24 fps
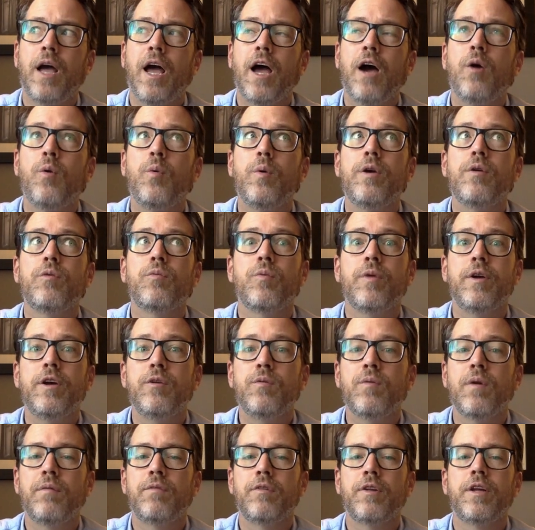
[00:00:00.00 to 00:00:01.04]
how we read
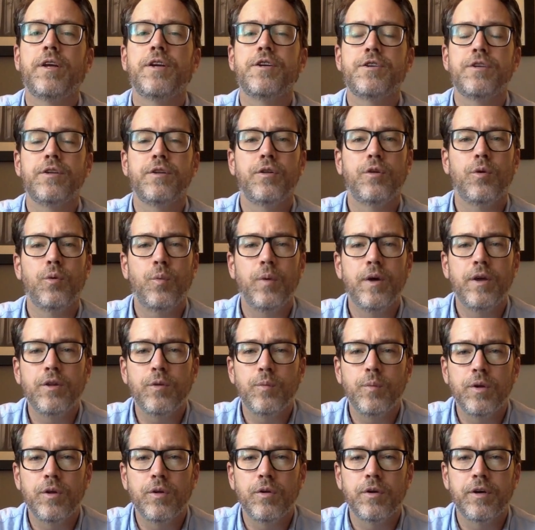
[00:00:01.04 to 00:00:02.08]
Revelation, the way that
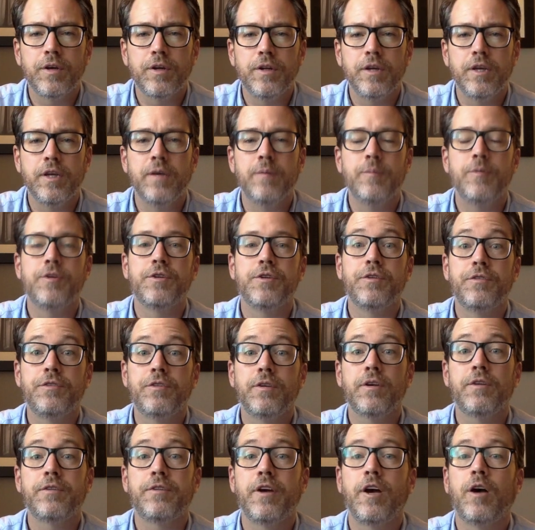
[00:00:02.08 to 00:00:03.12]
we look at the images
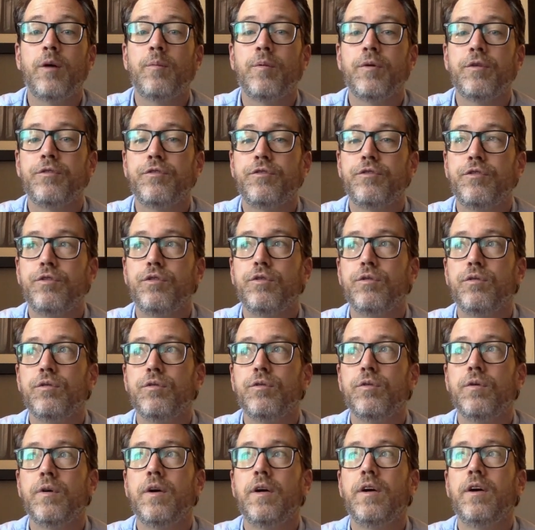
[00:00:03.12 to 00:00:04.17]
does help us to